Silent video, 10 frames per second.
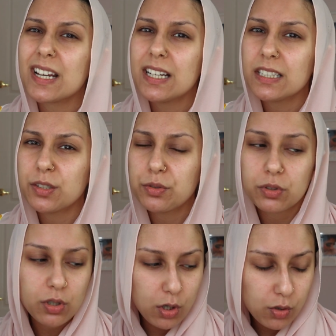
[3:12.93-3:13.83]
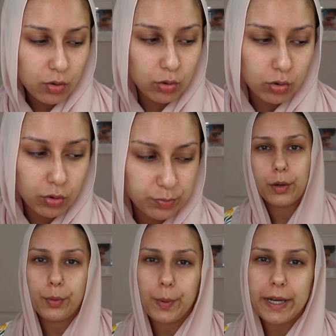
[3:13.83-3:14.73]
I don't know.
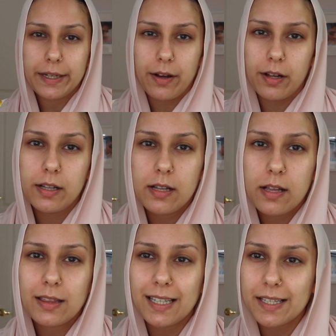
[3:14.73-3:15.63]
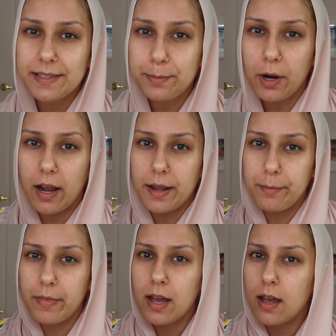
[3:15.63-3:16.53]
Why not? Let's
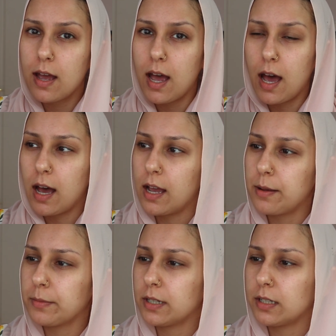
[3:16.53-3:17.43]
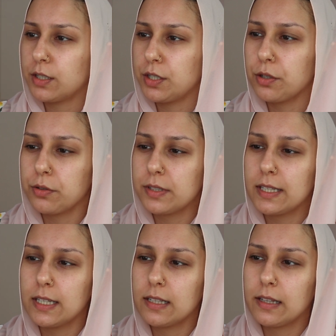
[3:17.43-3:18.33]
prime. I'm gonna use
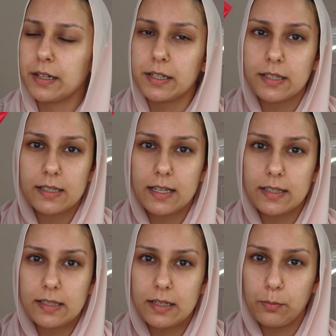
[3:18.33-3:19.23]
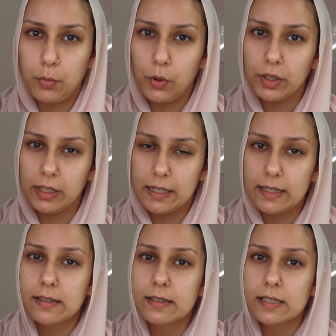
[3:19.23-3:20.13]
the Clarins Instant
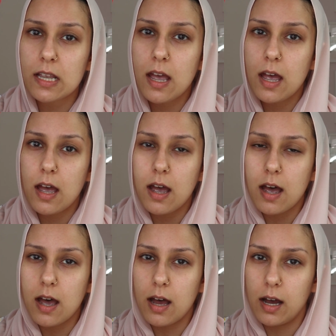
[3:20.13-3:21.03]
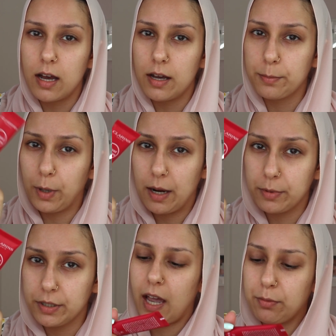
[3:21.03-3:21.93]
Poreless
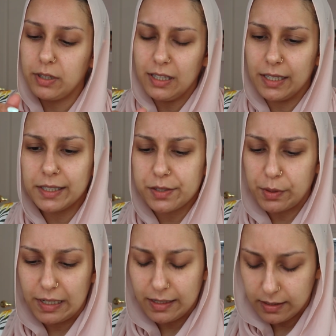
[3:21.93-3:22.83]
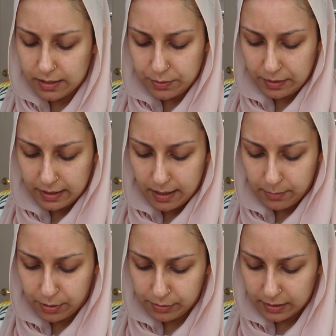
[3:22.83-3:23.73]
primer. I really like this one. I think this one came
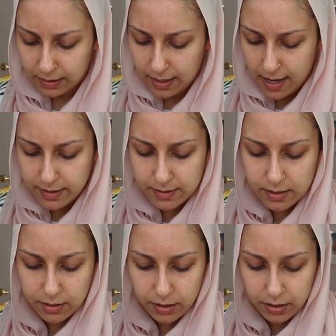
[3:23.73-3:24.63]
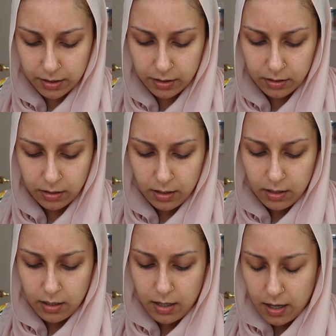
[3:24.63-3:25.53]
out last year.
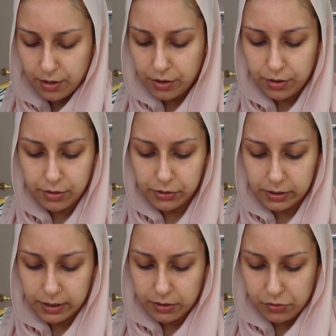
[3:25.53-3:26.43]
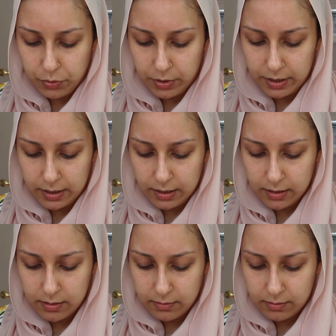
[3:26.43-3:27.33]
Thoroughly enjoyed
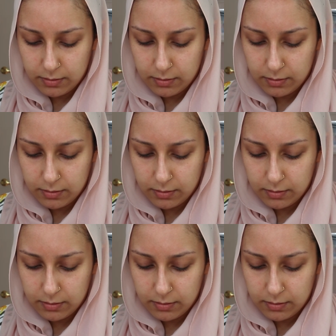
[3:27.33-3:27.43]
it.